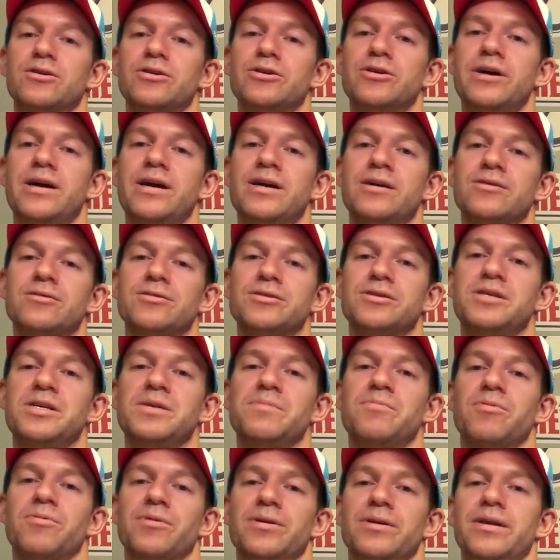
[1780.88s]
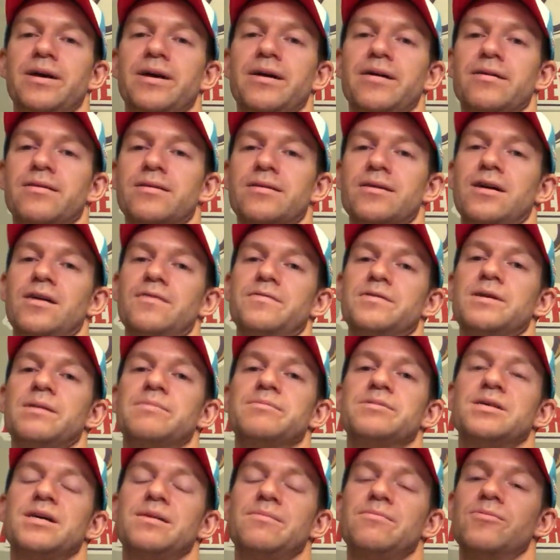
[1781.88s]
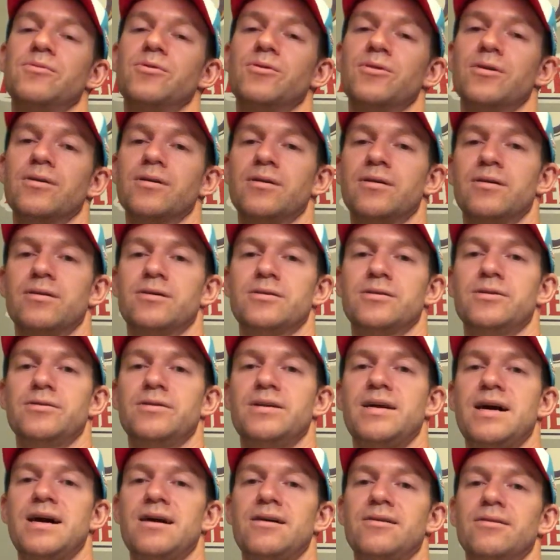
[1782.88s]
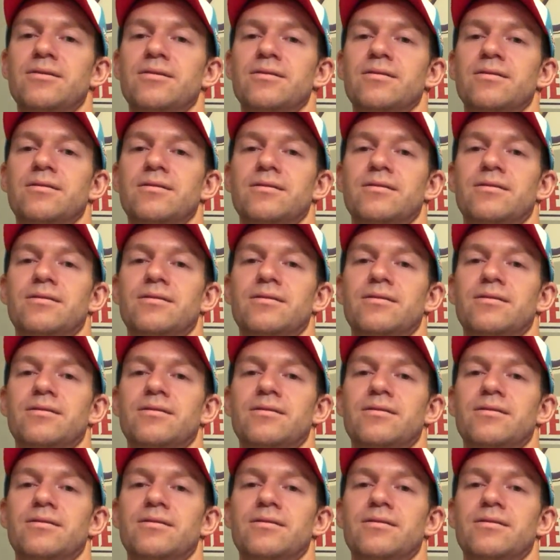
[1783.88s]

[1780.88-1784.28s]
your hand goes deeper in there, cuff comes up more. So now,